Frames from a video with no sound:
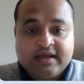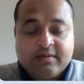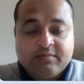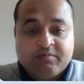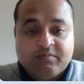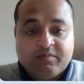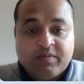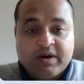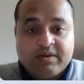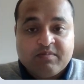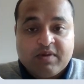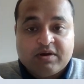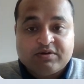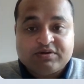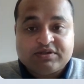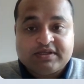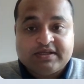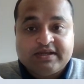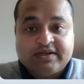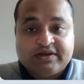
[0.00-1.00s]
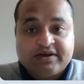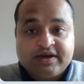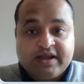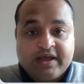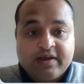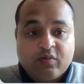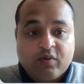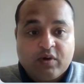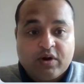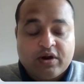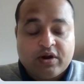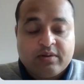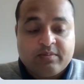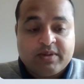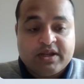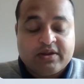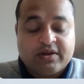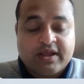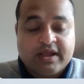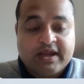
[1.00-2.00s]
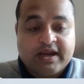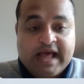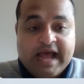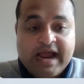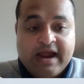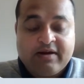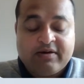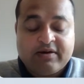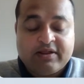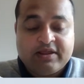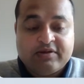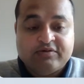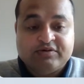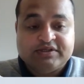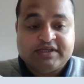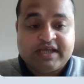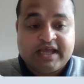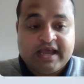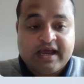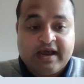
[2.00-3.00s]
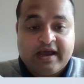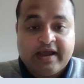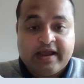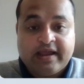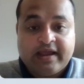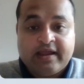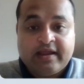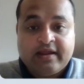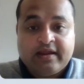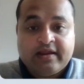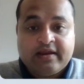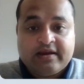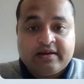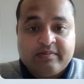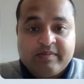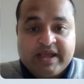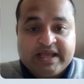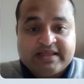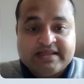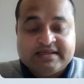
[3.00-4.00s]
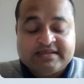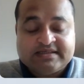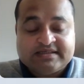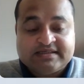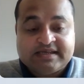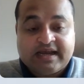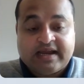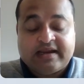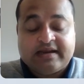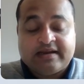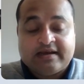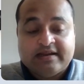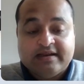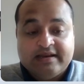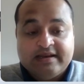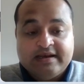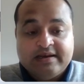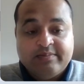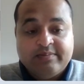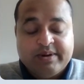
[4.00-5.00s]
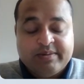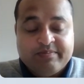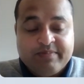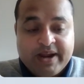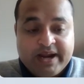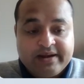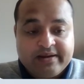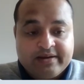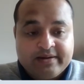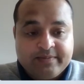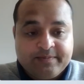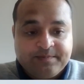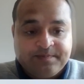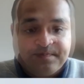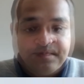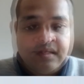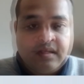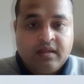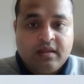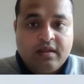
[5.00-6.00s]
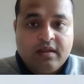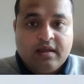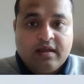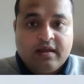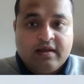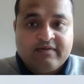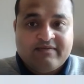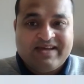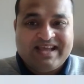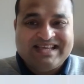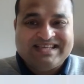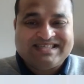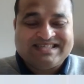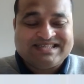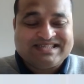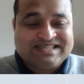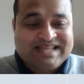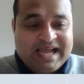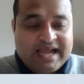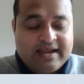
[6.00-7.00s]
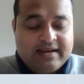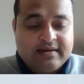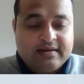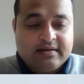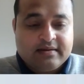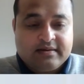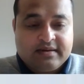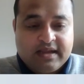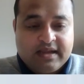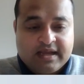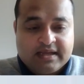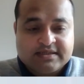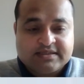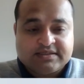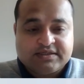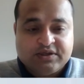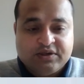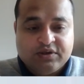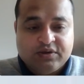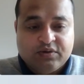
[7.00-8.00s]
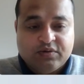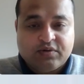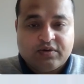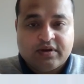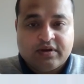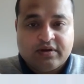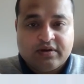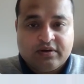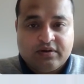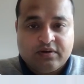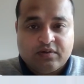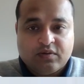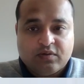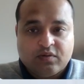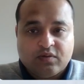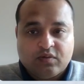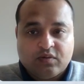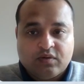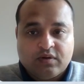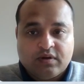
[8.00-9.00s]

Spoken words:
but mostly today we're going to be looking at how to use AI to make this site a little bit better. A very standard test you can do